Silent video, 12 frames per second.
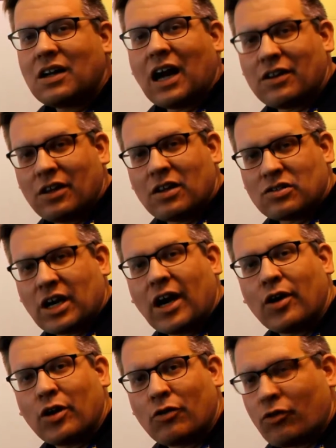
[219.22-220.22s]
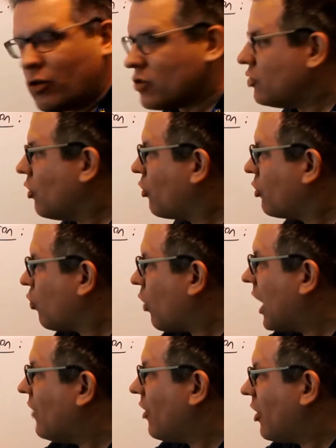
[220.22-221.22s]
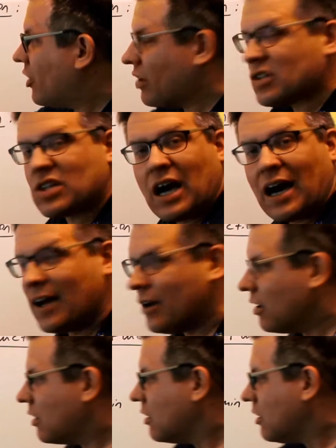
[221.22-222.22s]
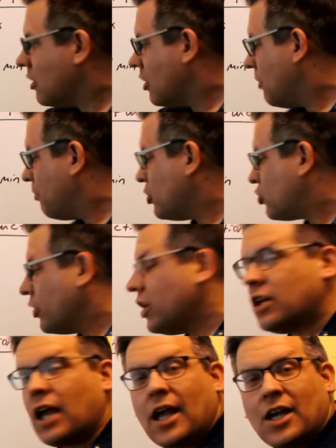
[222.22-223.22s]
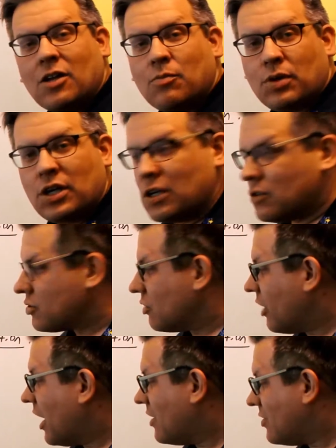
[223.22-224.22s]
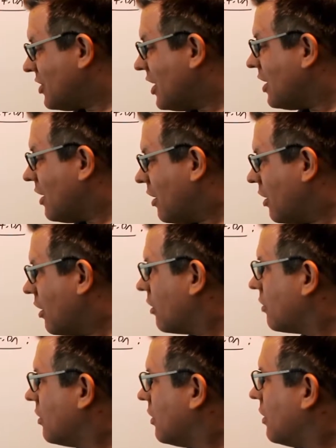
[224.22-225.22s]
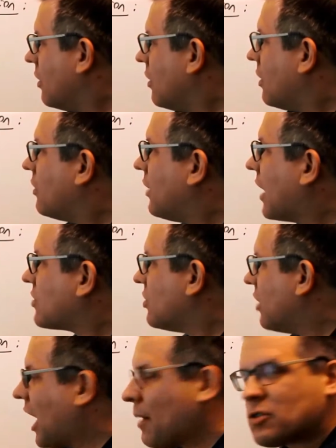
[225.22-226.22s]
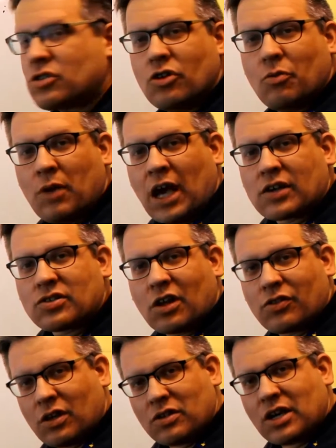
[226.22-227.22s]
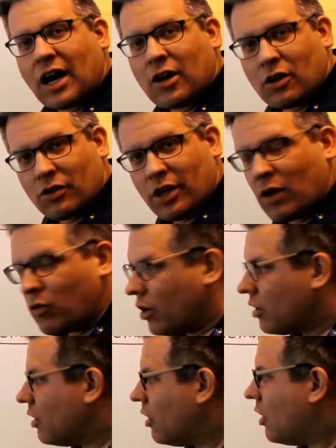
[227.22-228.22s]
on the entire interval. There's no other y value that's higher between A and B. So at D here, that's an absolute max. Nothing's higher than that one.